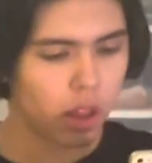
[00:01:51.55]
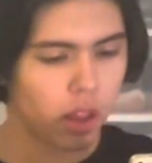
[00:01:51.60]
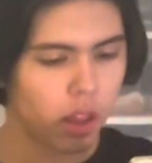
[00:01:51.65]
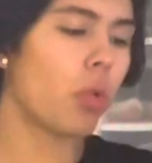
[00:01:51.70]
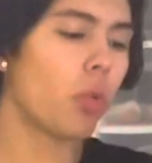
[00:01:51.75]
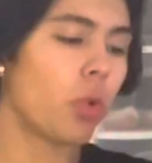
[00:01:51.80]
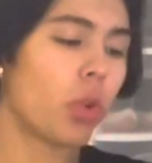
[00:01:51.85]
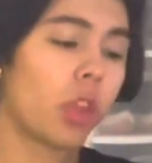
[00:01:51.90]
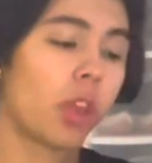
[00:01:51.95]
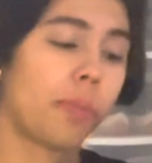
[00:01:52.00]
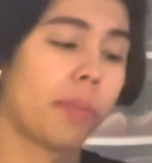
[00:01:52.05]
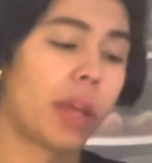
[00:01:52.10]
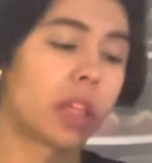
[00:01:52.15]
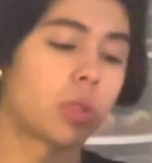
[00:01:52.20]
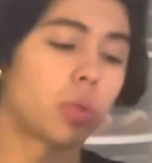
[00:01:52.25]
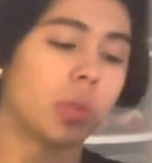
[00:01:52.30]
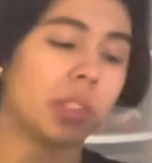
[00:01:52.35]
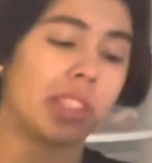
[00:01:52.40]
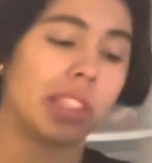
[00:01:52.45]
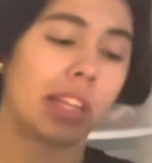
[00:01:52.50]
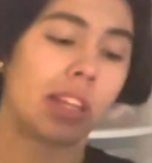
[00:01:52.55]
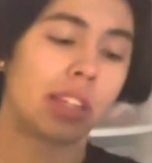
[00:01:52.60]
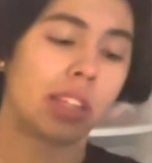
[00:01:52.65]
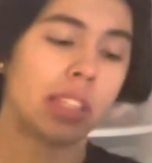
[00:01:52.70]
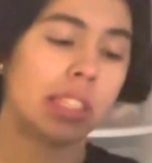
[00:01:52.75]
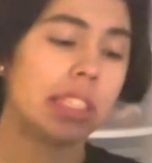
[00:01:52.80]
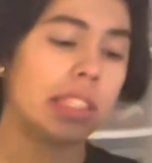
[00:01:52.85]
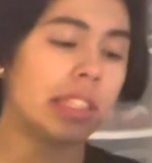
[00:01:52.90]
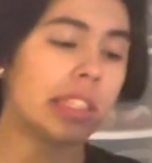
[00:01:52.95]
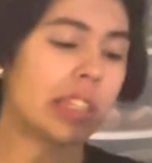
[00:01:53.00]
Not really messing with the
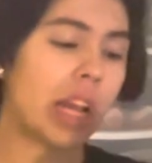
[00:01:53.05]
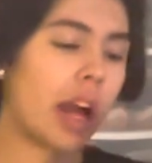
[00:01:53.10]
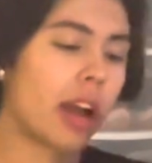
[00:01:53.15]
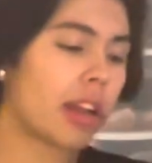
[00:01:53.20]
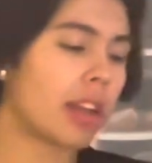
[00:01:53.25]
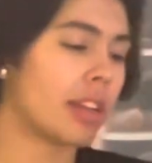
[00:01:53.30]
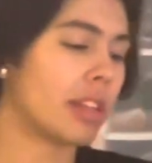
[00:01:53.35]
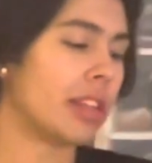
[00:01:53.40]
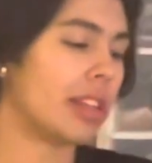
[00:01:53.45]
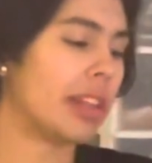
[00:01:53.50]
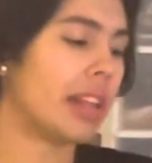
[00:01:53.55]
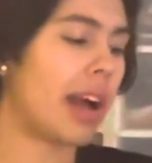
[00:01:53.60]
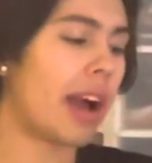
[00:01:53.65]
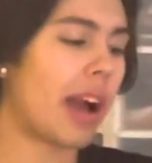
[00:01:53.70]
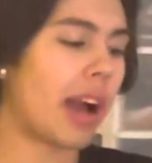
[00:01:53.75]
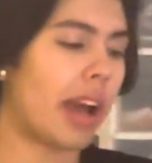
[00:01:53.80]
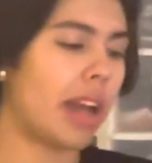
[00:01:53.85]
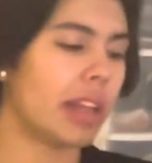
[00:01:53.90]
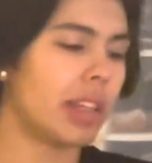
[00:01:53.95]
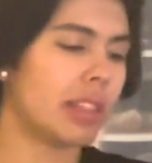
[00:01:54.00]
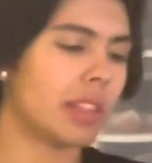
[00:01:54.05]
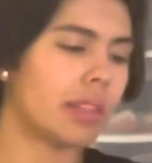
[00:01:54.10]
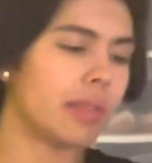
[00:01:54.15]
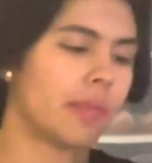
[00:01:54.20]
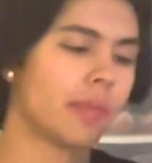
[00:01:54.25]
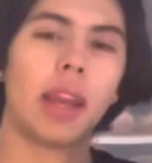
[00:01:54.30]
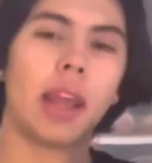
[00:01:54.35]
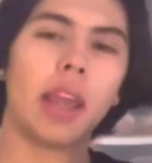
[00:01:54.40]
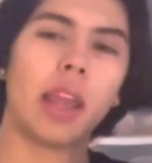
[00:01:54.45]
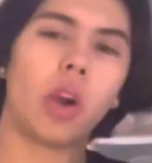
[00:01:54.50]
cleats, not gonna lie.
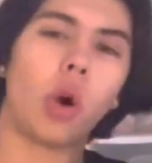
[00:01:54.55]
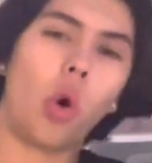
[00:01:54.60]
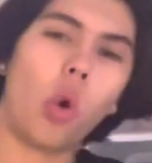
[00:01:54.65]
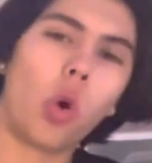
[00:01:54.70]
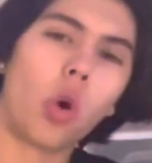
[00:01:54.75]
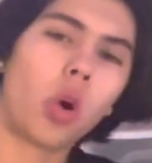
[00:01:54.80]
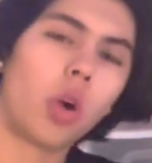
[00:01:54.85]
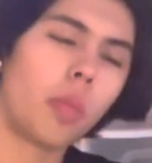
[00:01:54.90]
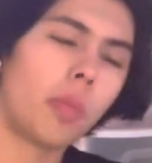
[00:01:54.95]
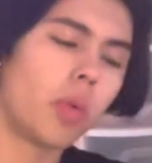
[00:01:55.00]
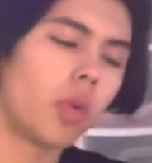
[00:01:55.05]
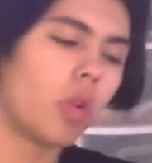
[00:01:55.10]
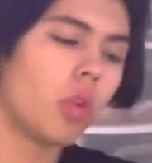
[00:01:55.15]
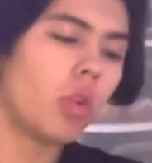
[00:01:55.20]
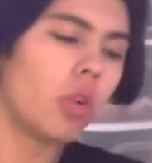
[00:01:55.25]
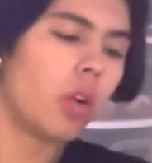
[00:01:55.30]
It ain't horrible,